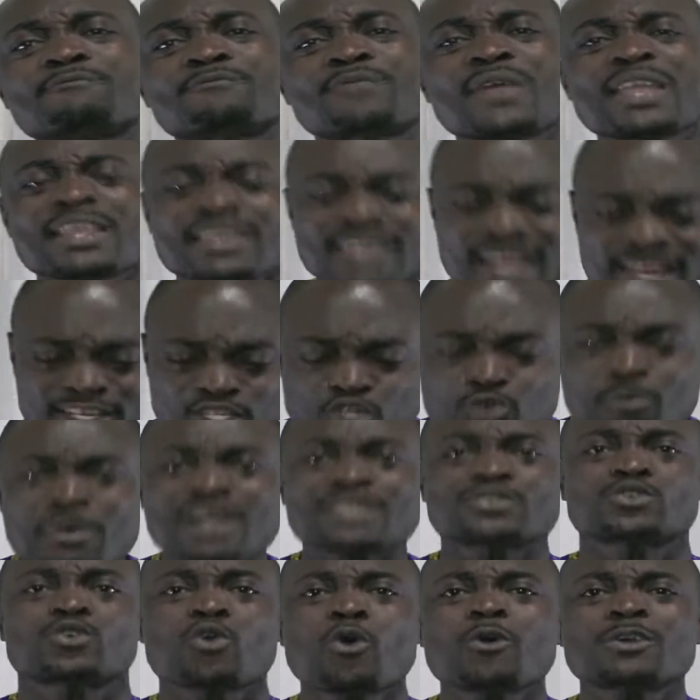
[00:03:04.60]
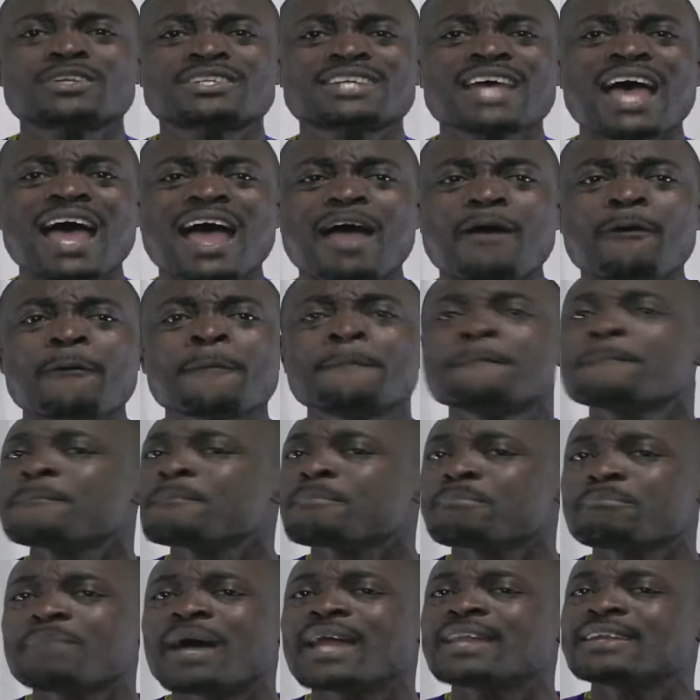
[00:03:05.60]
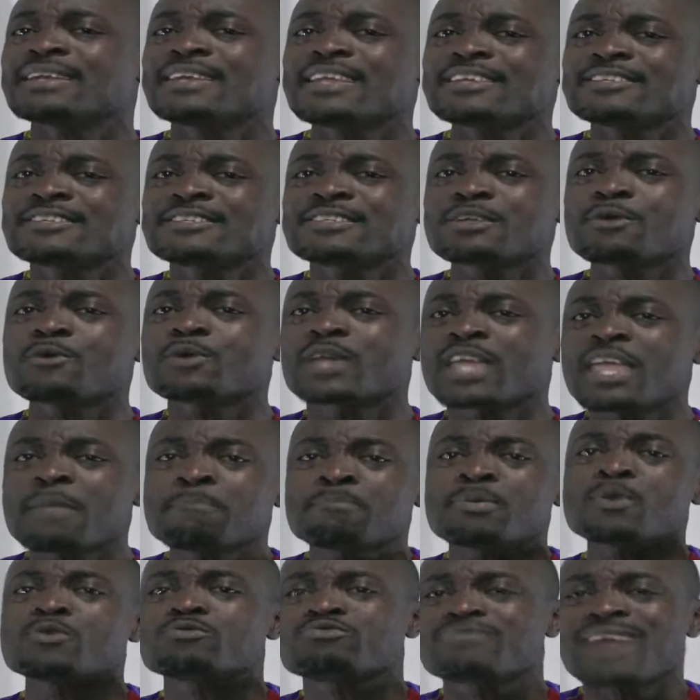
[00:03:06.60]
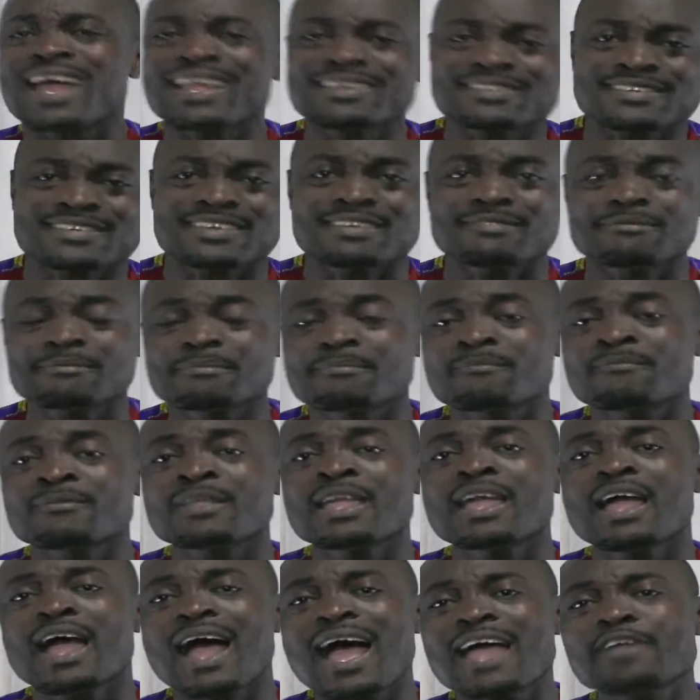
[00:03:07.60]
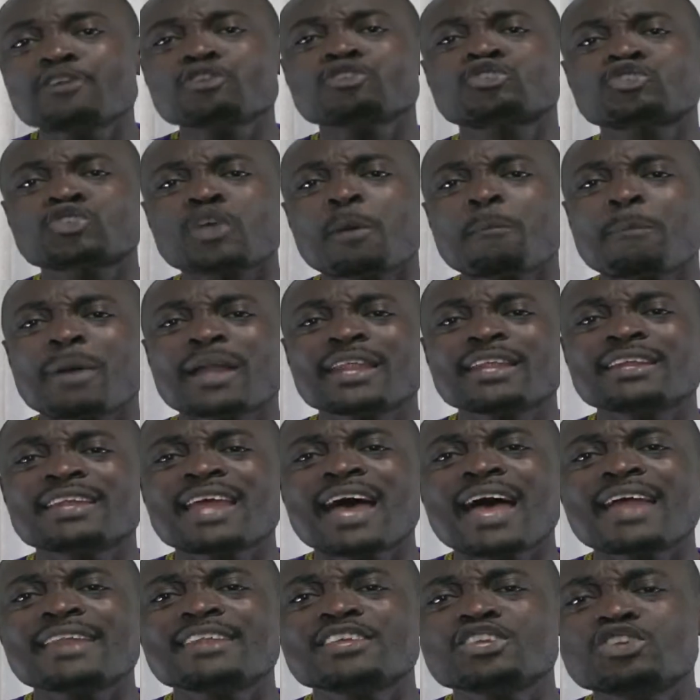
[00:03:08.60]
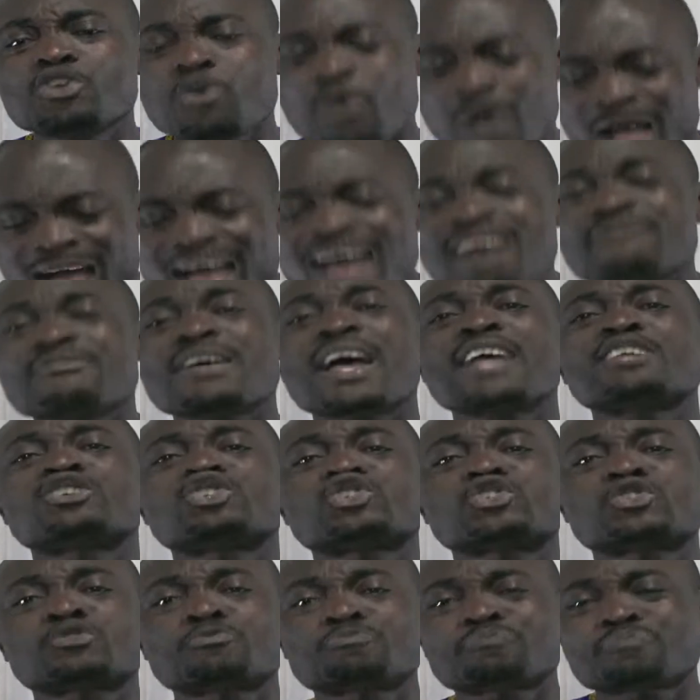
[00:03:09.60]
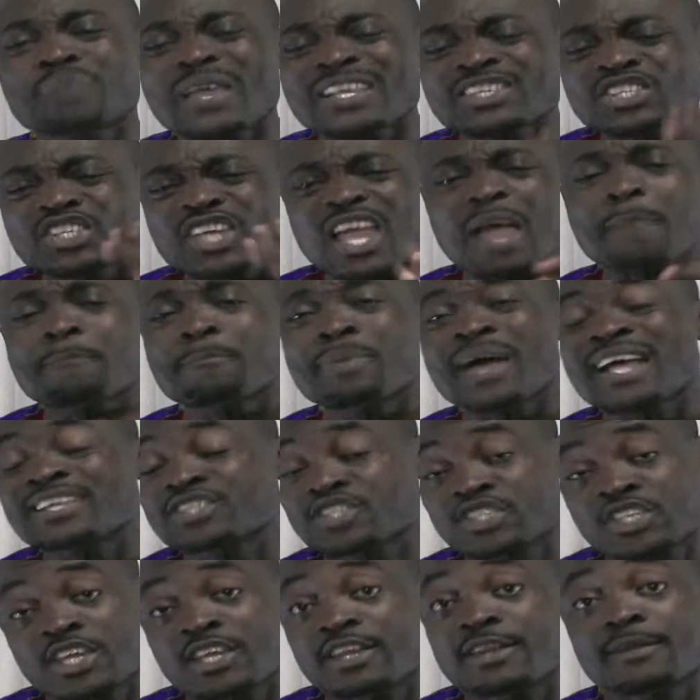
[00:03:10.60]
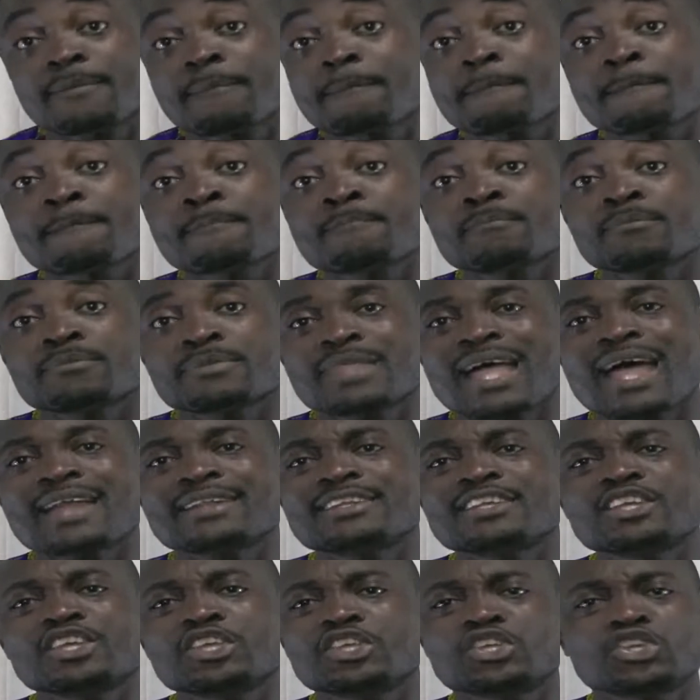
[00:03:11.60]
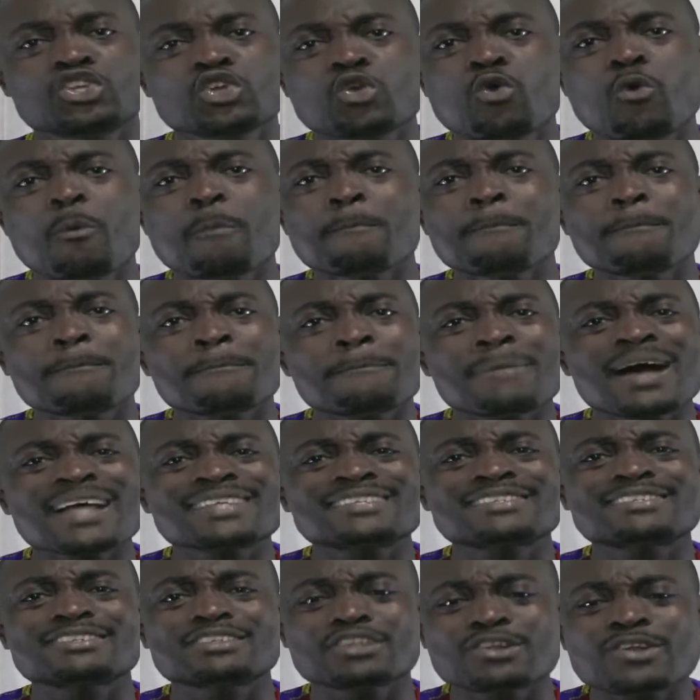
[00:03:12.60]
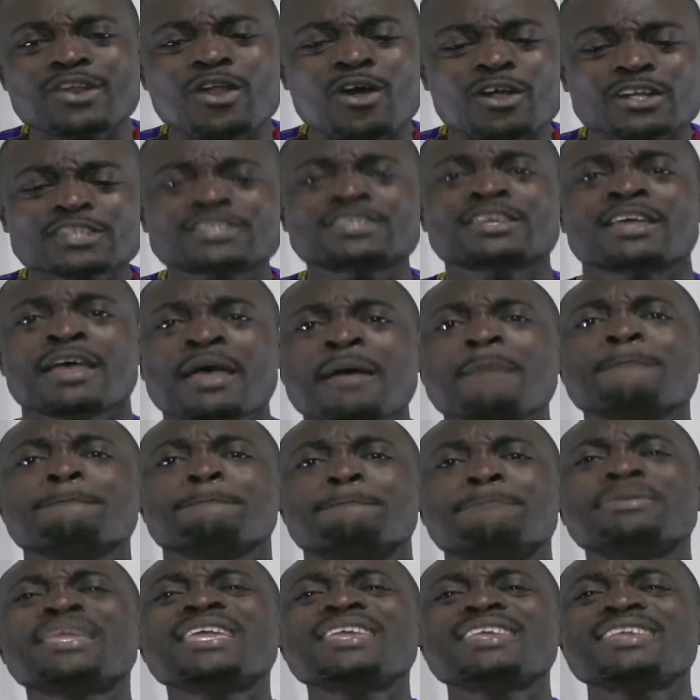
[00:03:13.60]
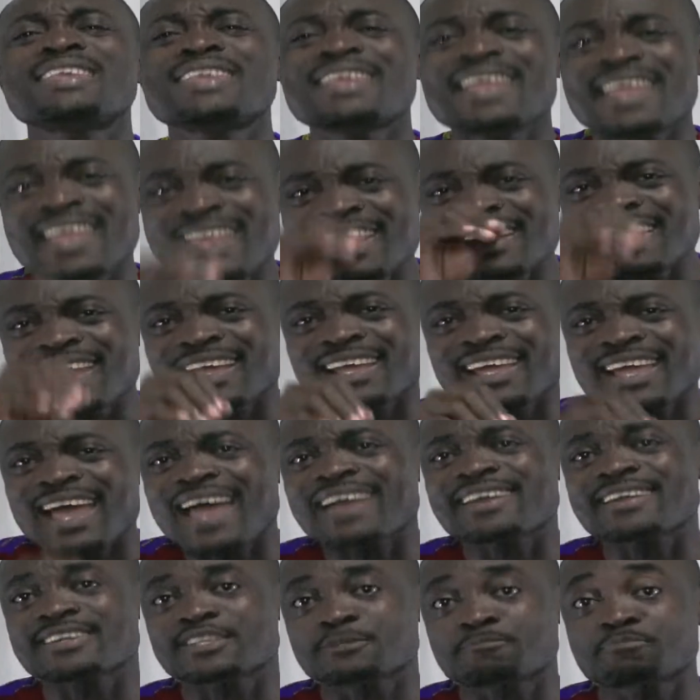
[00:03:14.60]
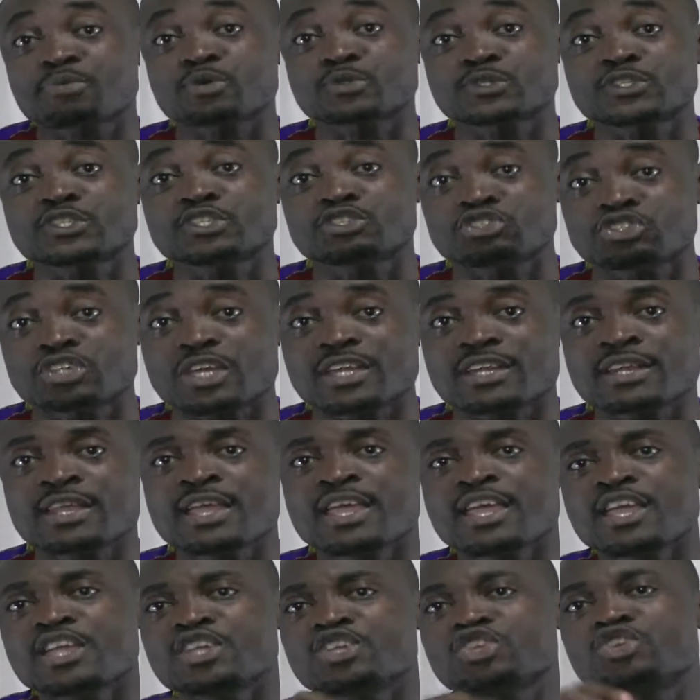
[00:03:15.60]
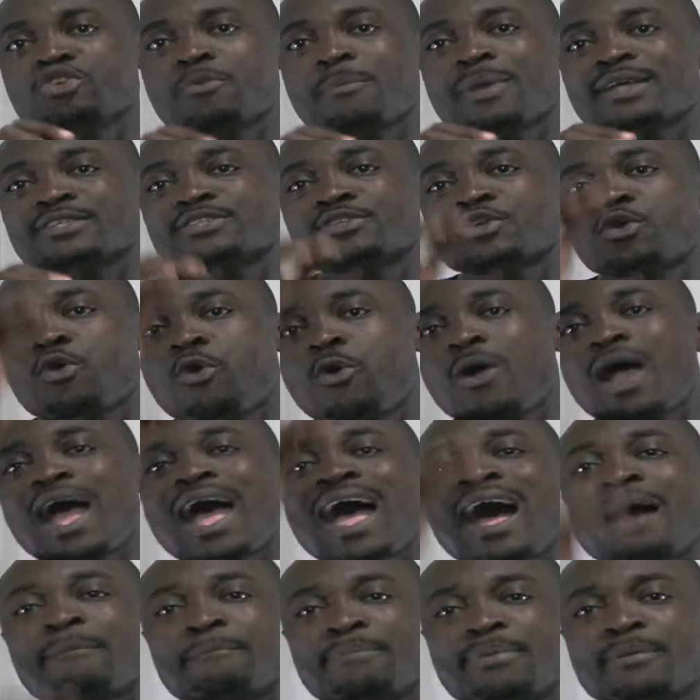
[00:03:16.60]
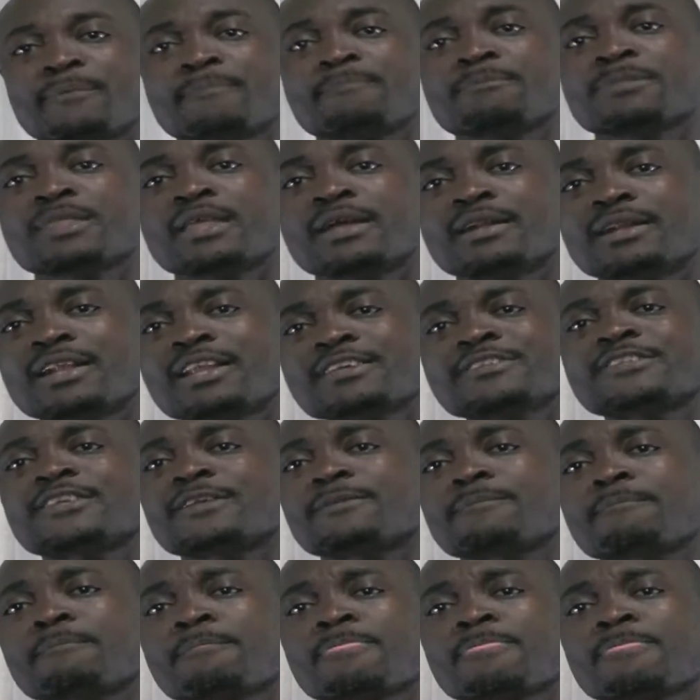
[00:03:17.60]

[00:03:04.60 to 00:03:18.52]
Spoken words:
think that you must go down, but they still keep you rising? Are you somebody that you have a special passion that you must not be in the current position, you must go up? Listen,